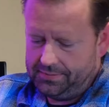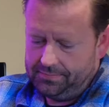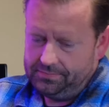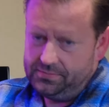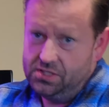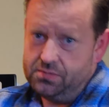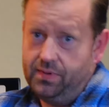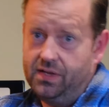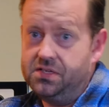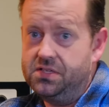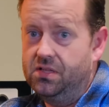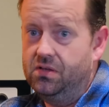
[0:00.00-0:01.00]
Just
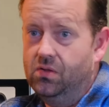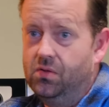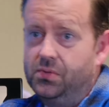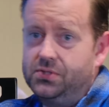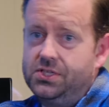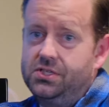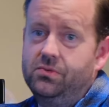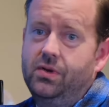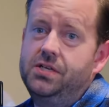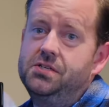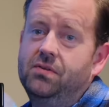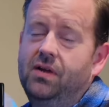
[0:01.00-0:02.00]
because of the global
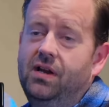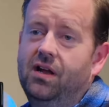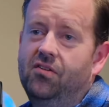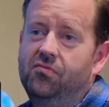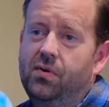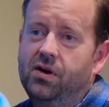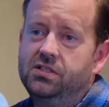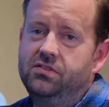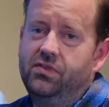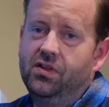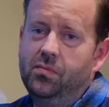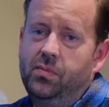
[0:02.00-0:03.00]
situation right now of parts
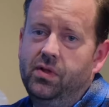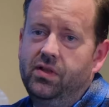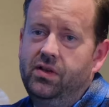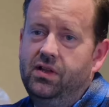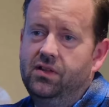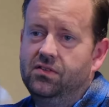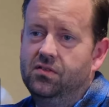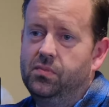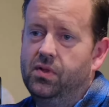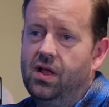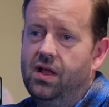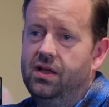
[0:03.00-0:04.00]
availability and
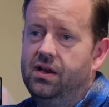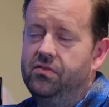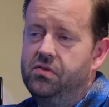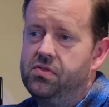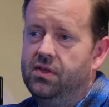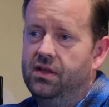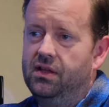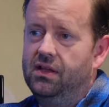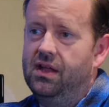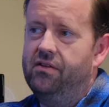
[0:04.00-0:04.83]
supply and everything,